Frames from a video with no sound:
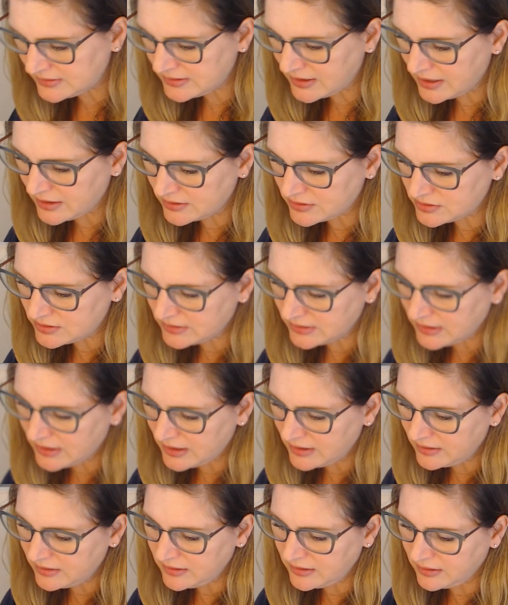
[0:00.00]
actually. I
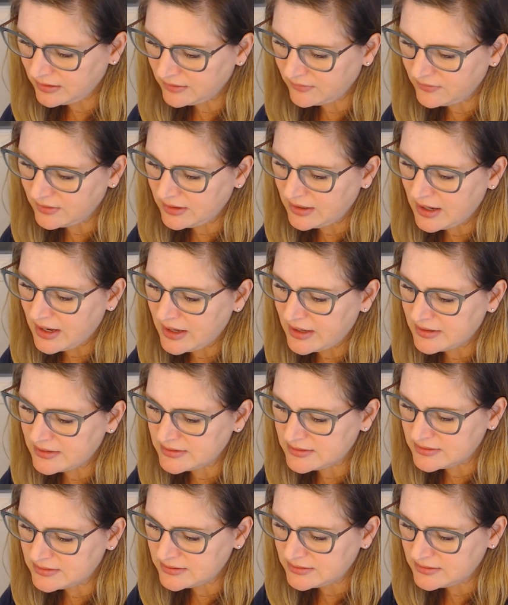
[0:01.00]
think of it as,